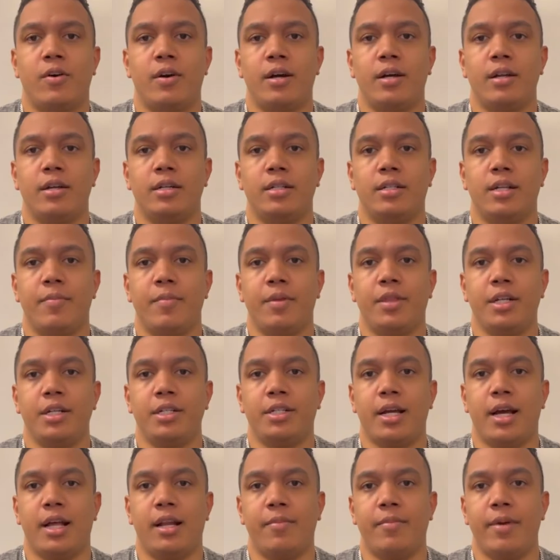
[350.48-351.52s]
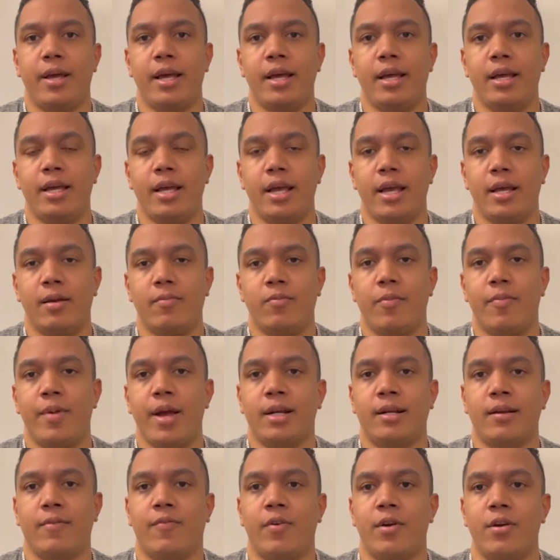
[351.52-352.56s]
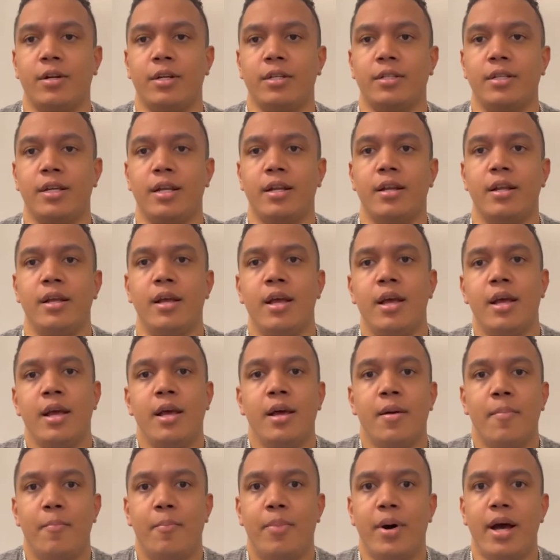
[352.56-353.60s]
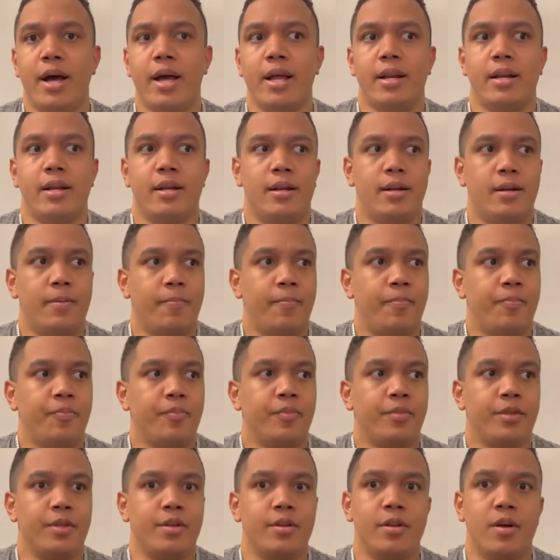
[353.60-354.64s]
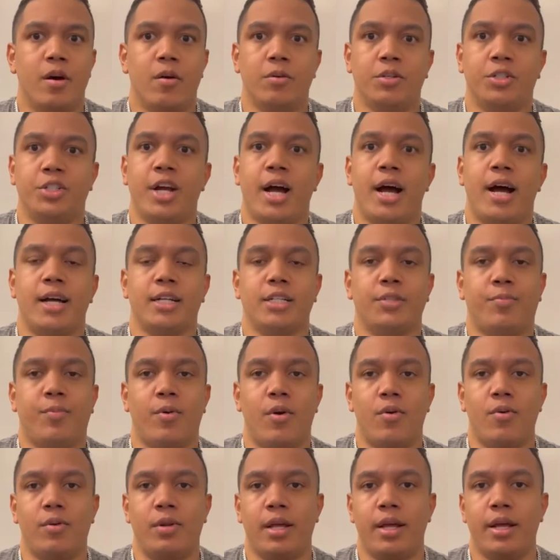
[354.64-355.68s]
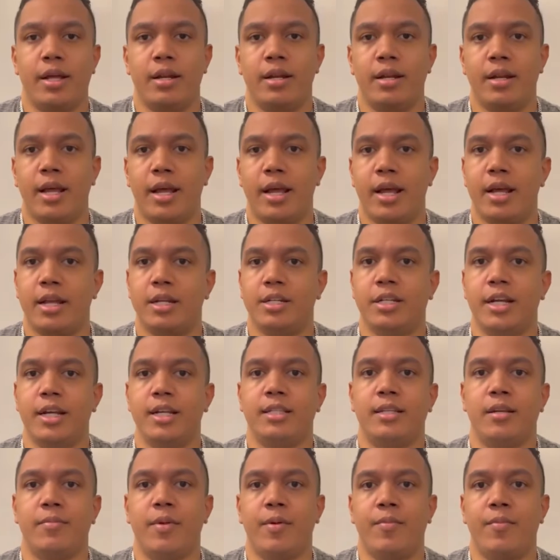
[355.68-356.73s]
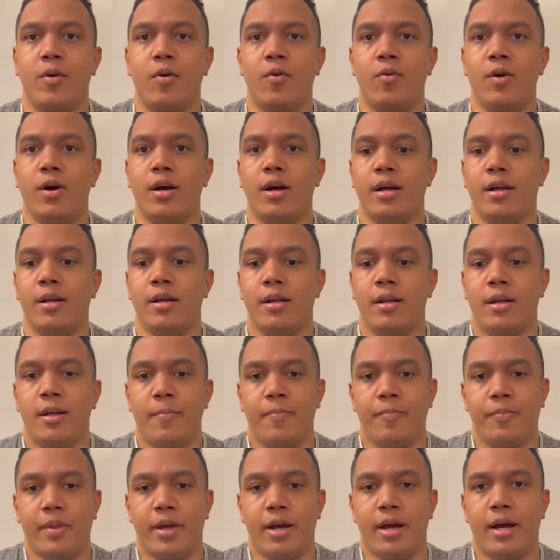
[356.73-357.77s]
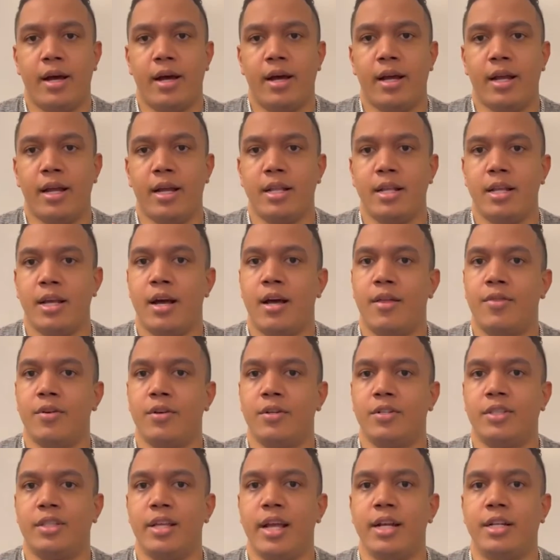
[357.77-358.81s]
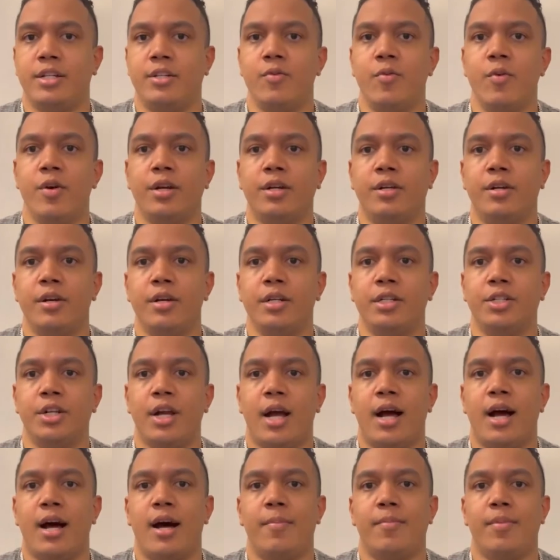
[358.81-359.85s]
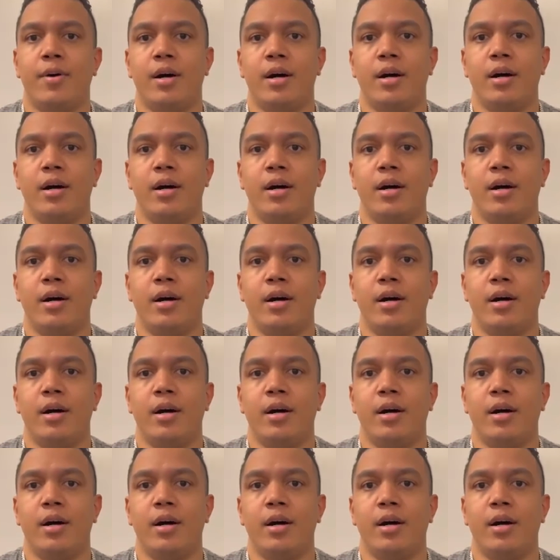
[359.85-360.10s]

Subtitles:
on Timothee Chalamet and Rebecca Ferguson, but, you know, Josh Brolin and Jason Momoa and the others, they do a good job